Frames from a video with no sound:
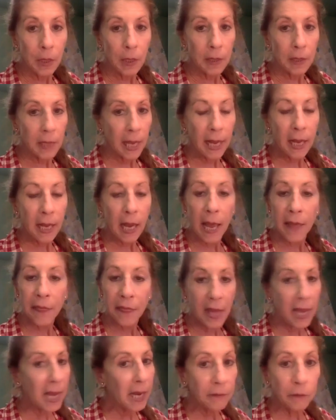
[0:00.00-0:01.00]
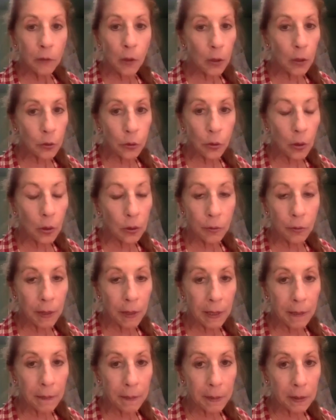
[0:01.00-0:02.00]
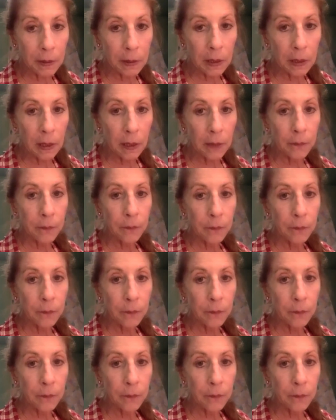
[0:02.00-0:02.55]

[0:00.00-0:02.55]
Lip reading: They have lost all credibility.